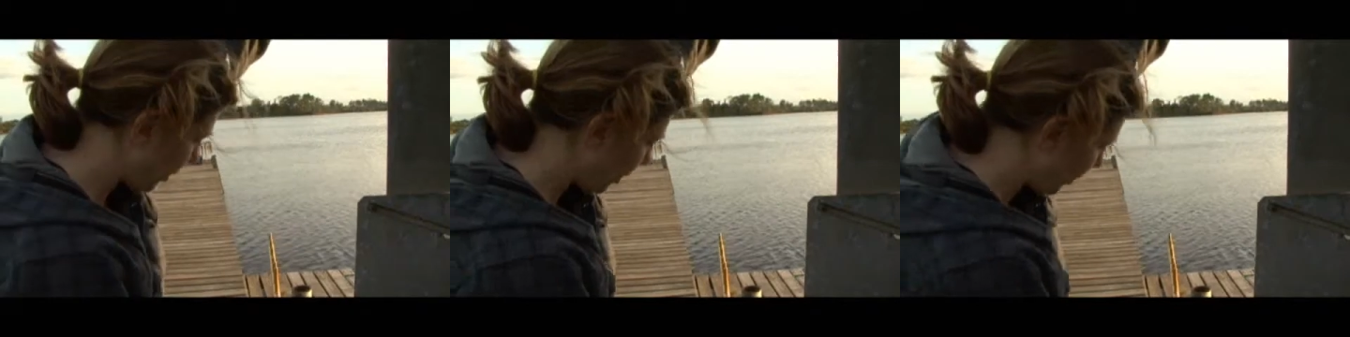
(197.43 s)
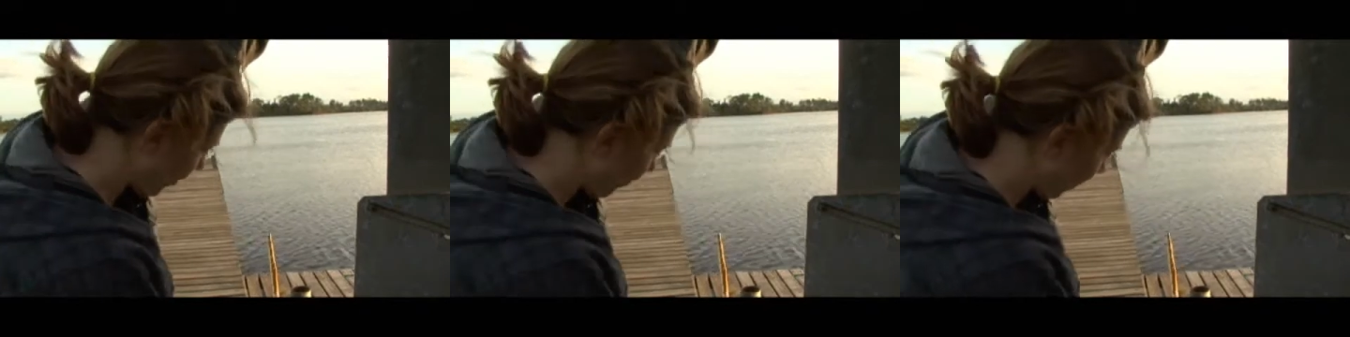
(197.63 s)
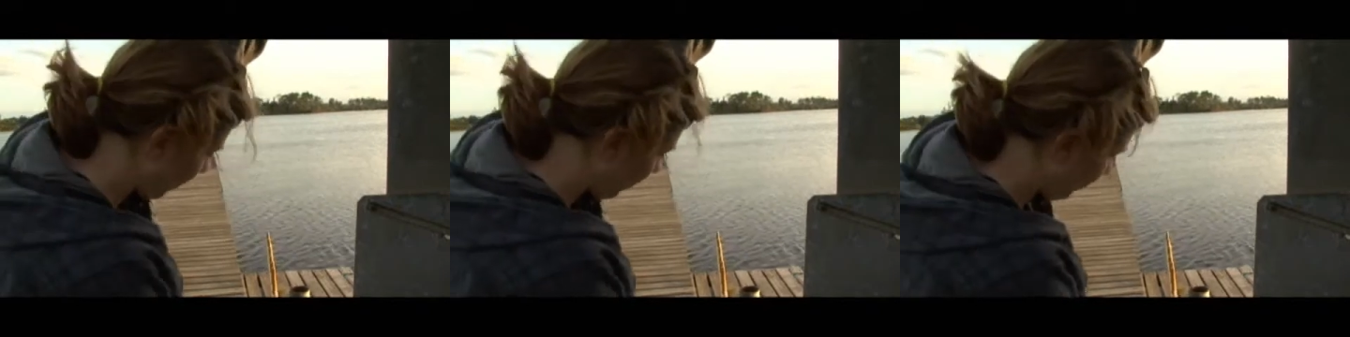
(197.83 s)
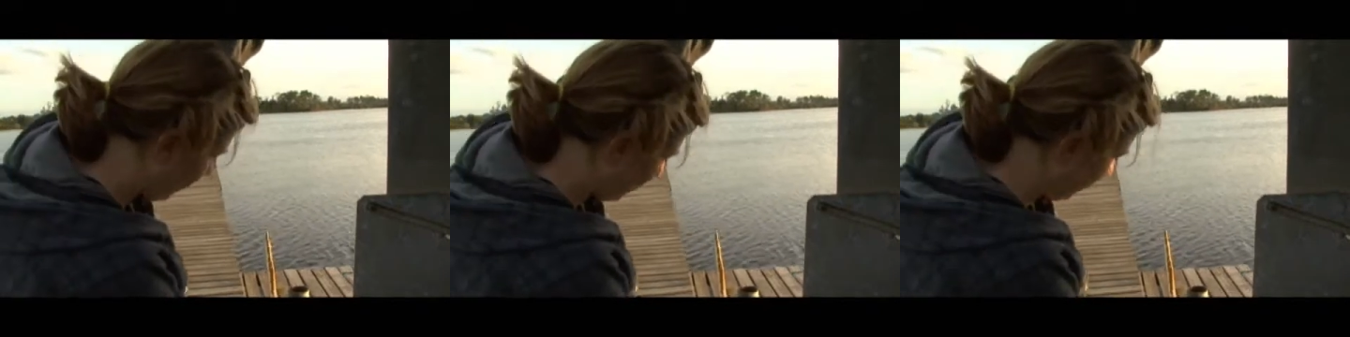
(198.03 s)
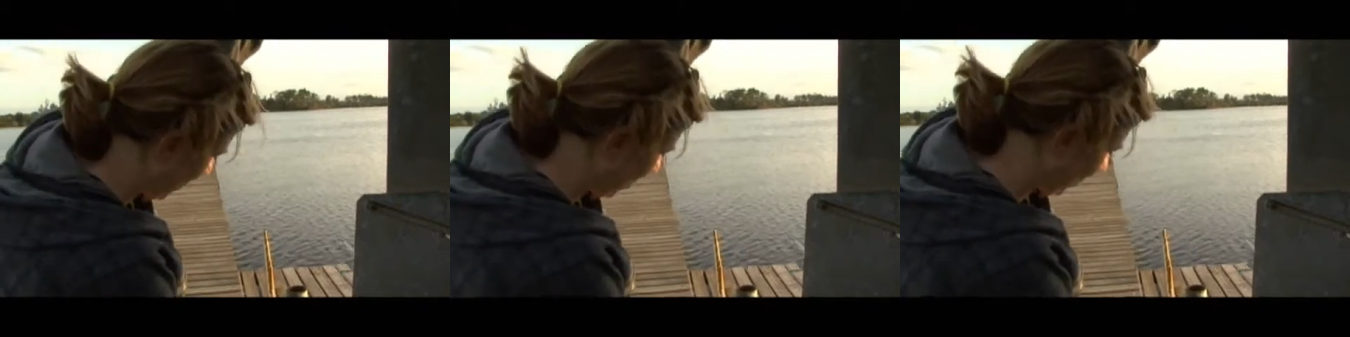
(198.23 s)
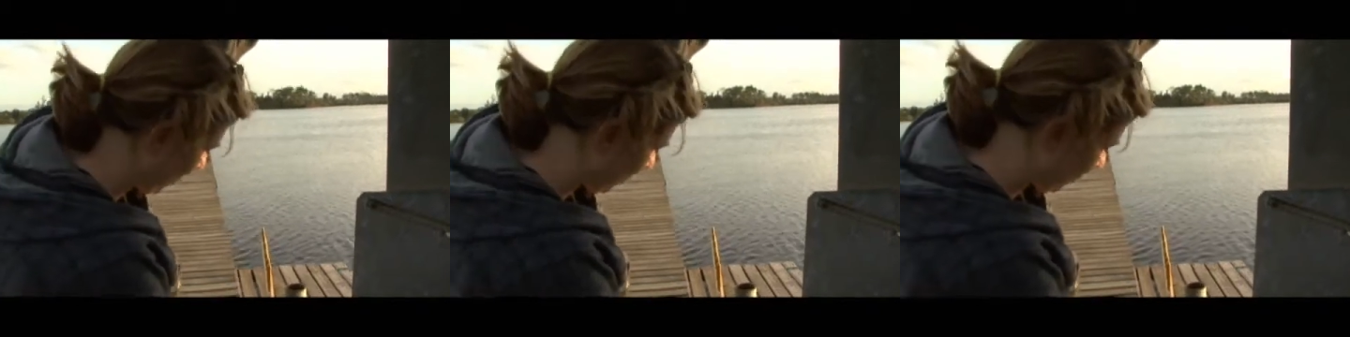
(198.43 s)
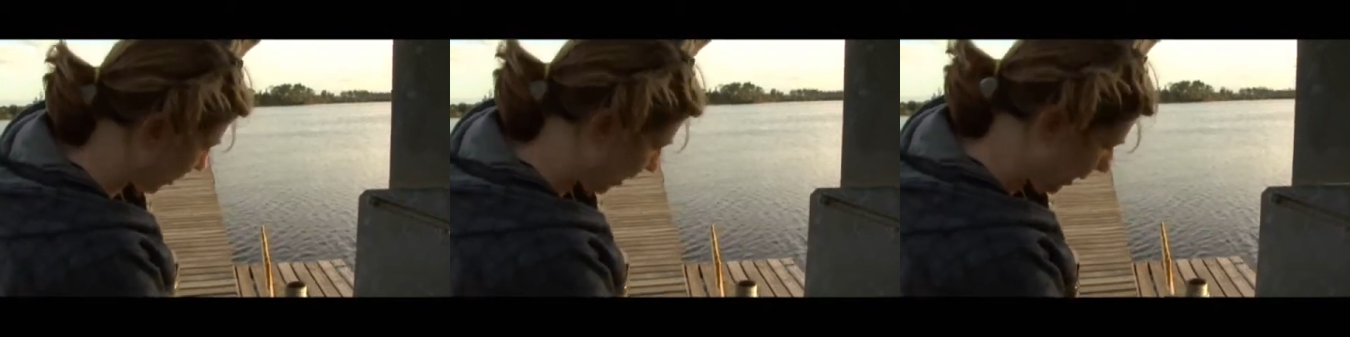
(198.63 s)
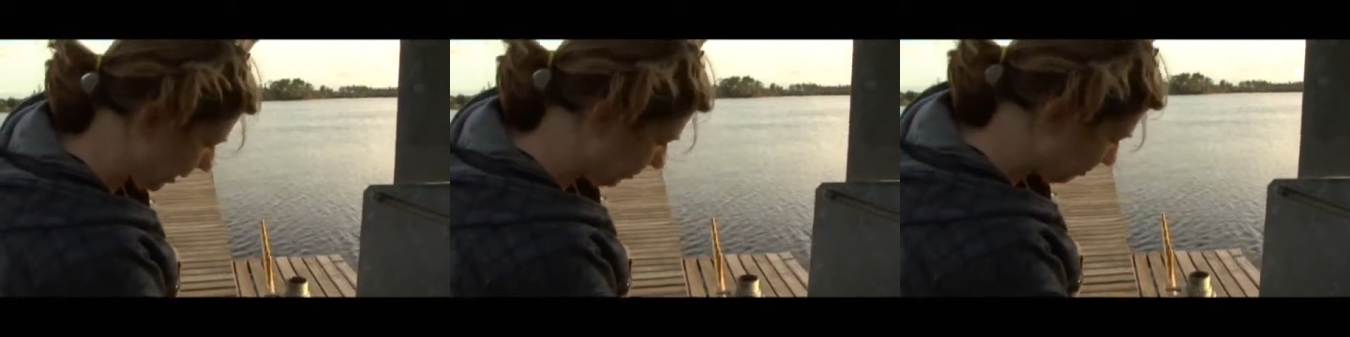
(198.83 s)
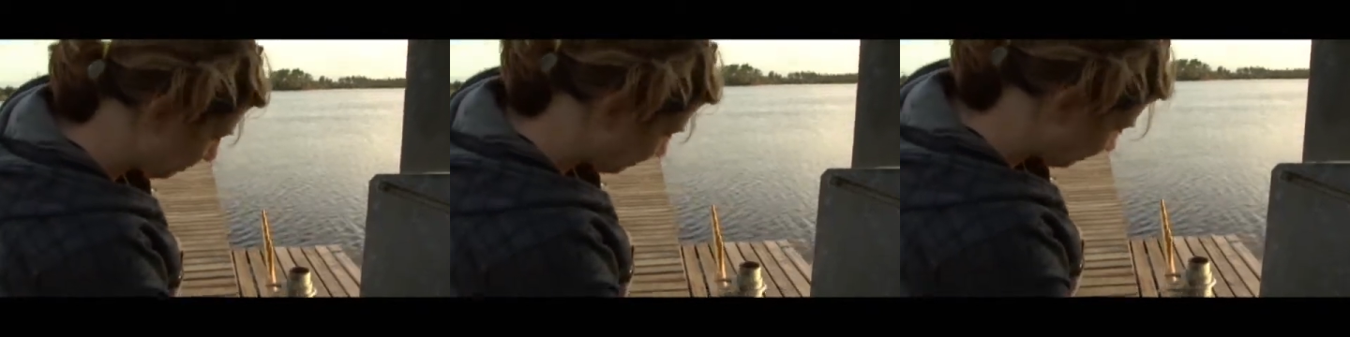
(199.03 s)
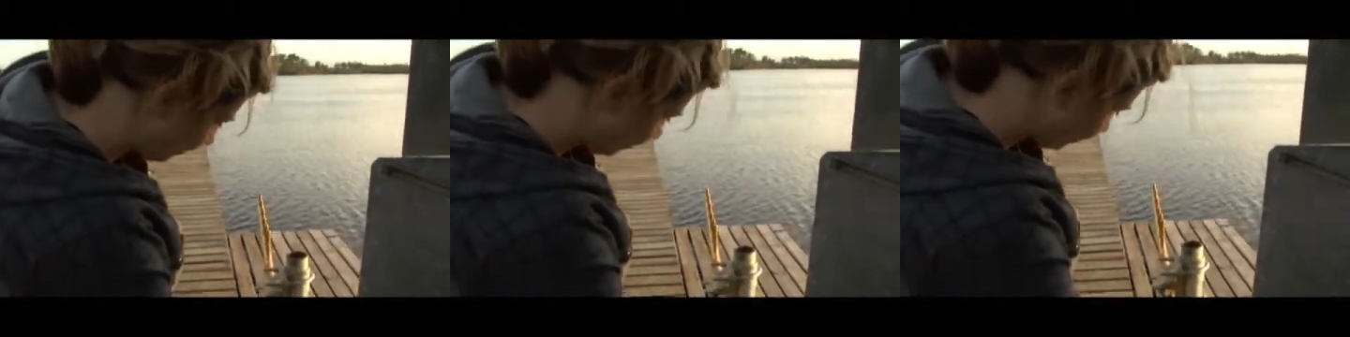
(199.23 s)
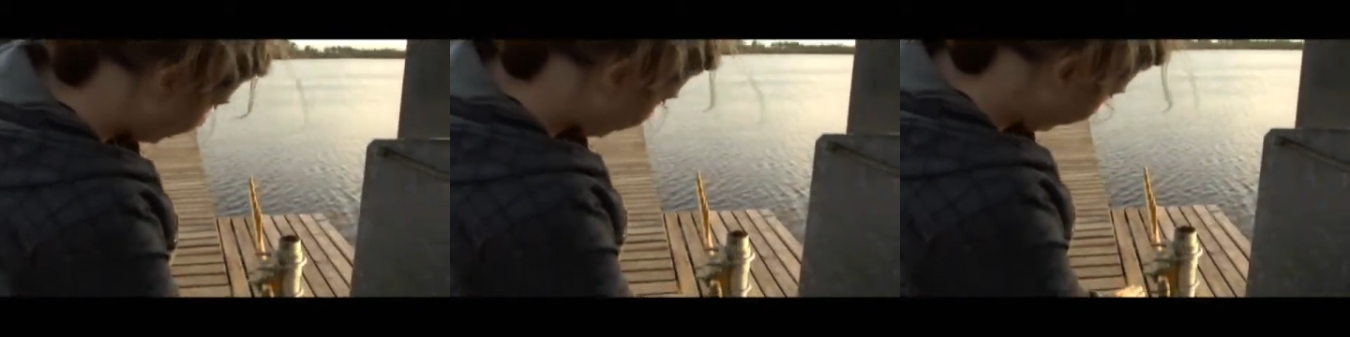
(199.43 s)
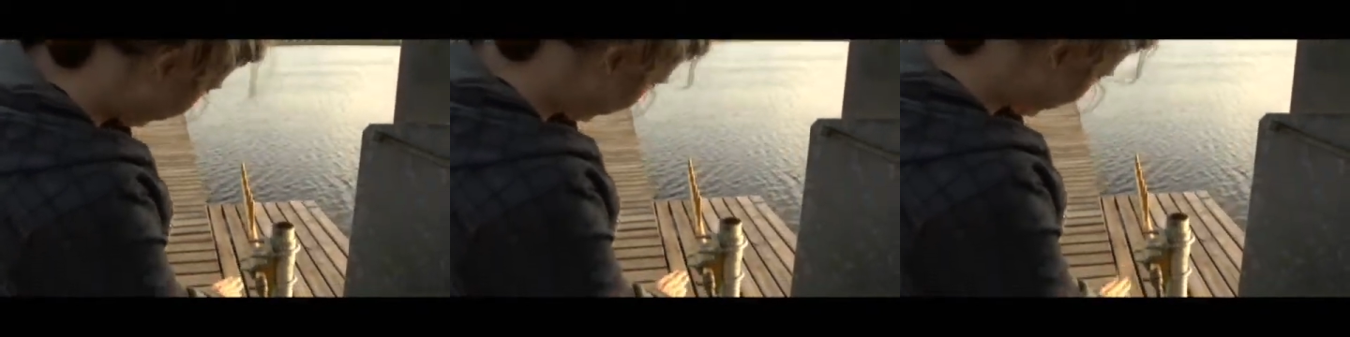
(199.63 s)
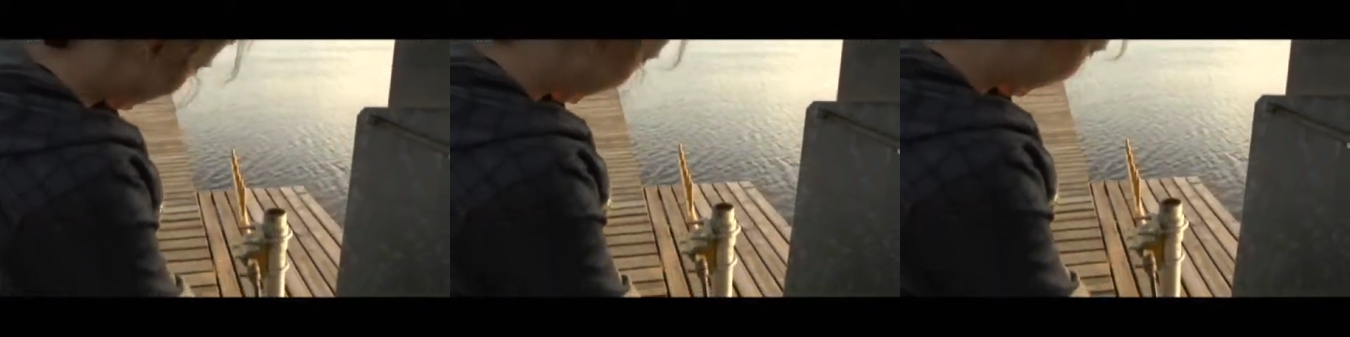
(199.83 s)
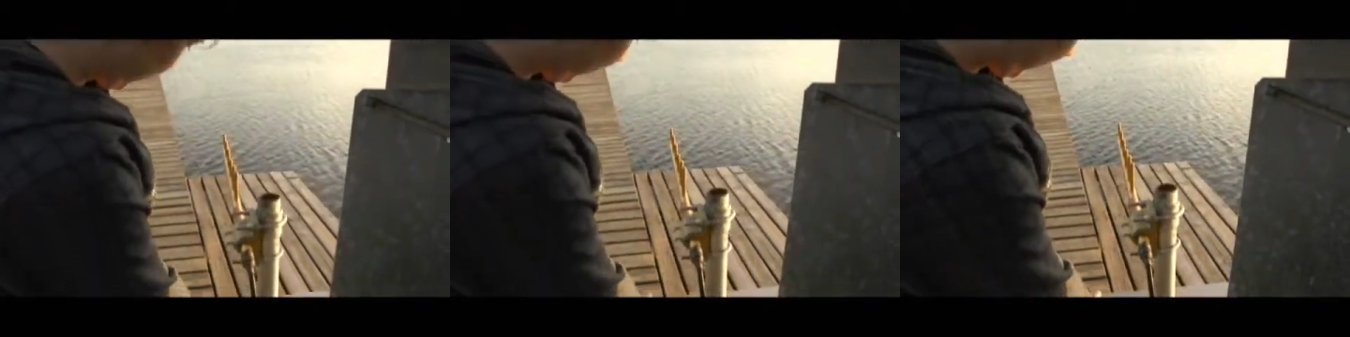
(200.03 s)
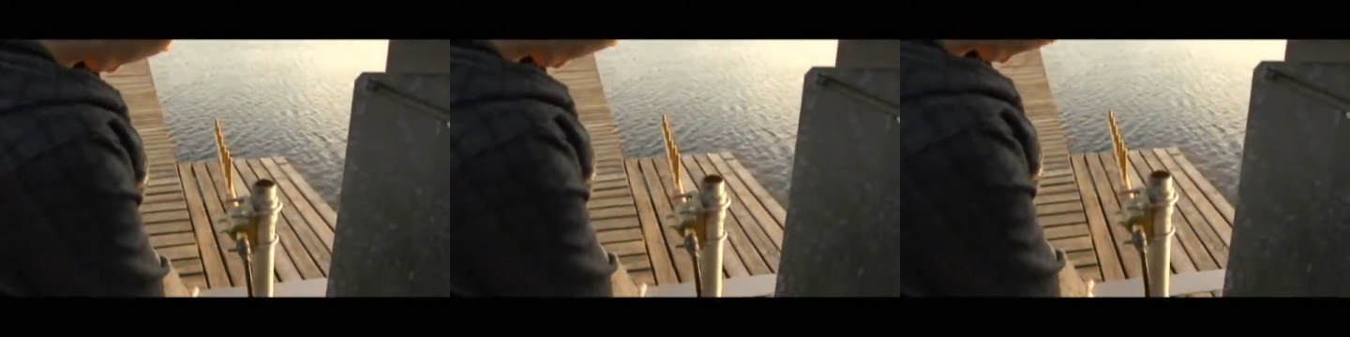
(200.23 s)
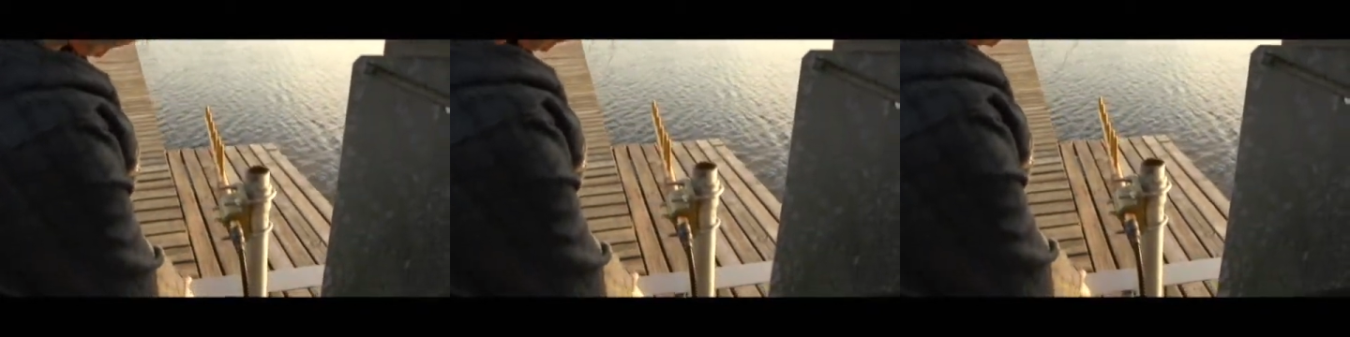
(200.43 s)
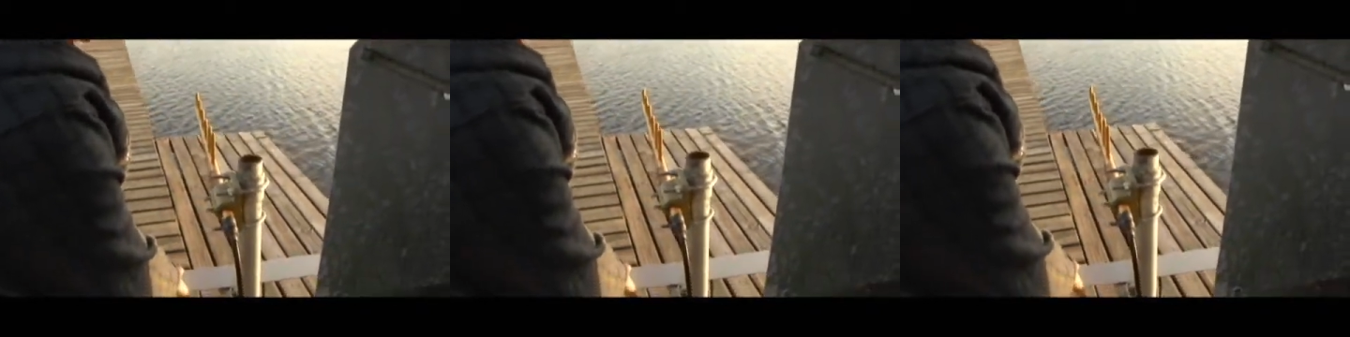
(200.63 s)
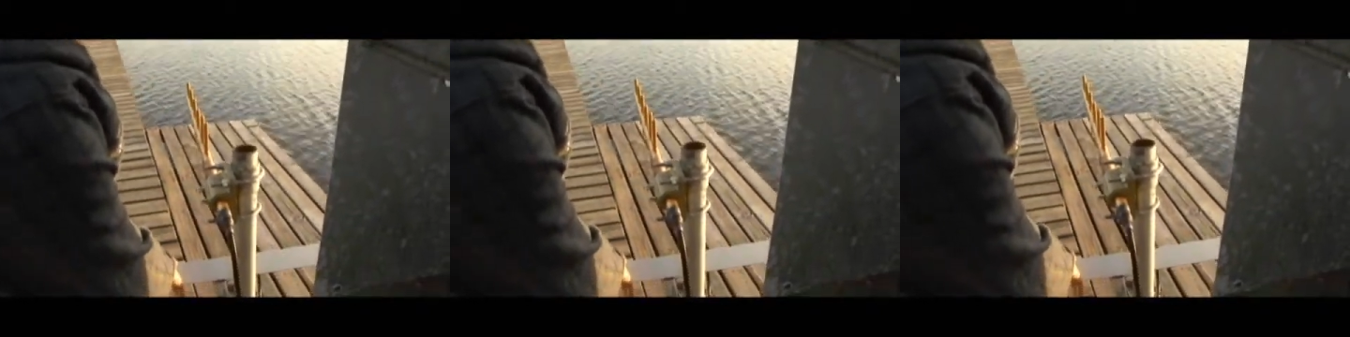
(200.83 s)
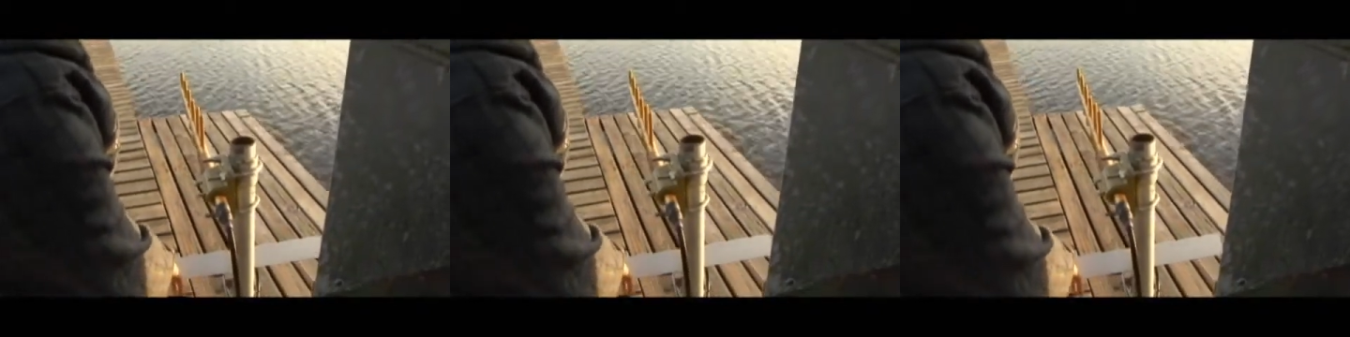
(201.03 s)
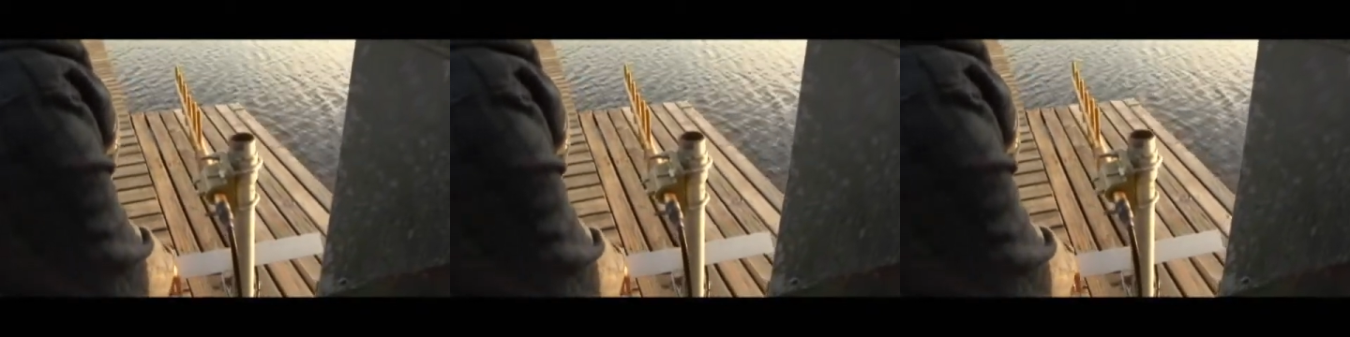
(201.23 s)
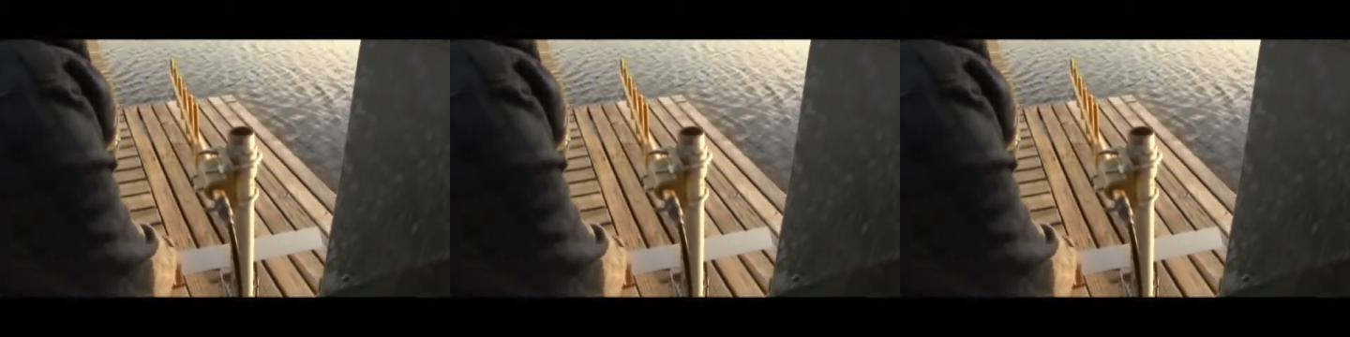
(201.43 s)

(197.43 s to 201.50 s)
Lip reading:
(no speaker visible)